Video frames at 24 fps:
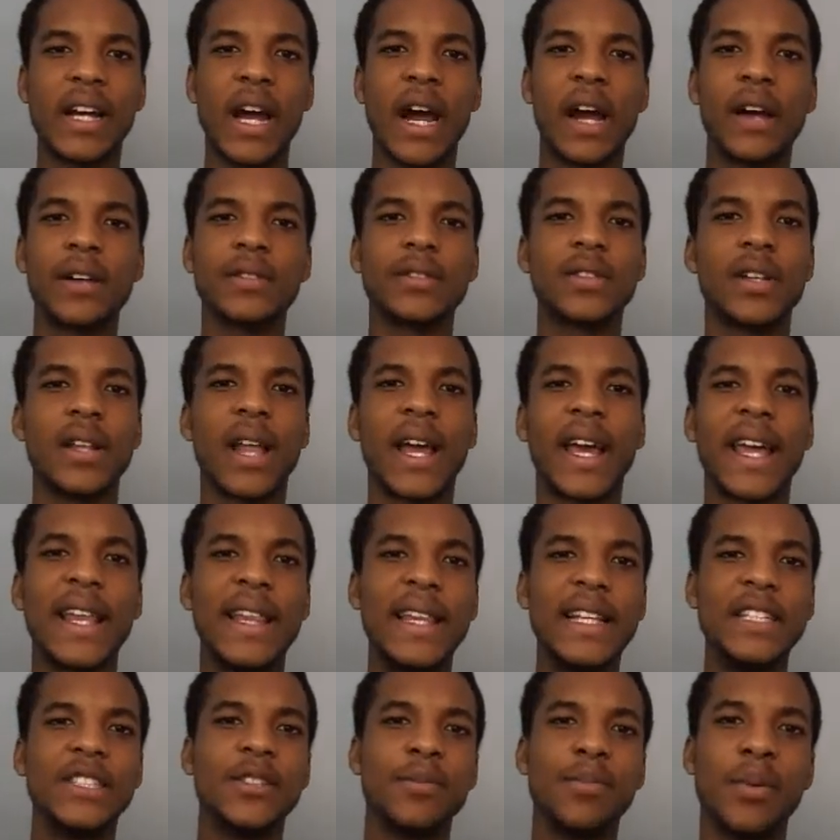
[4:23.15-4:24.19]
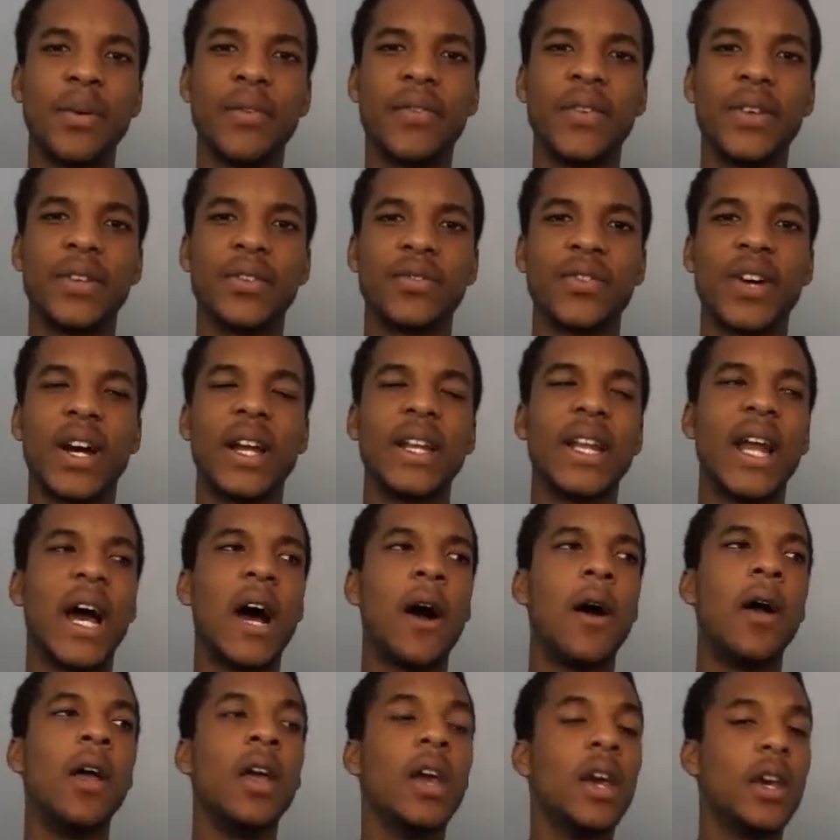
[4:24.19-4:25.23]
character like elizabeth is right
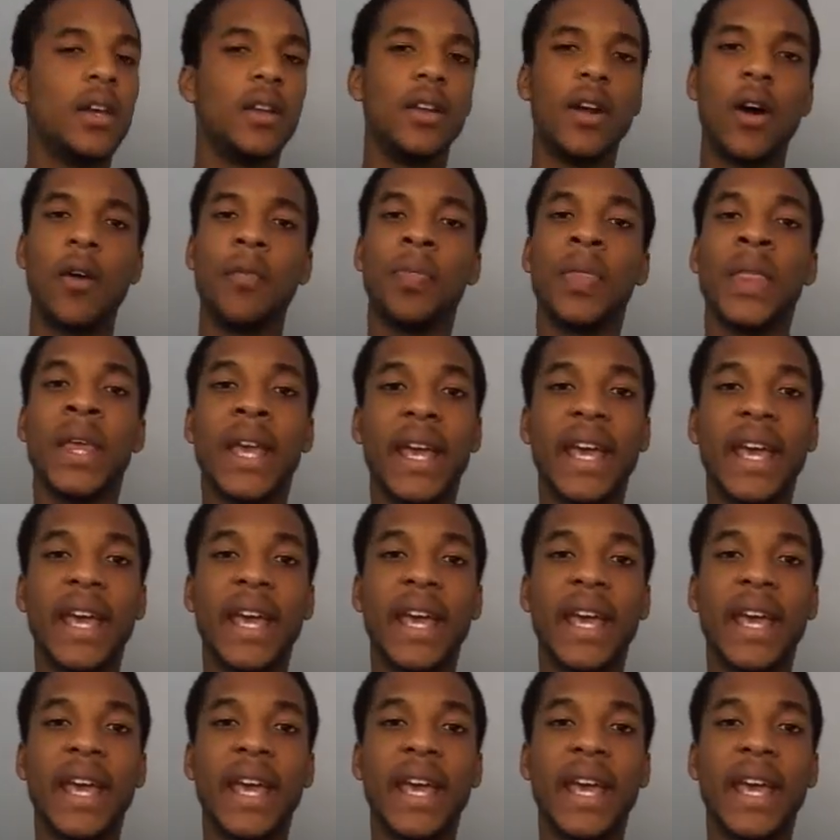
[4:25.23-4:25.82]
now you know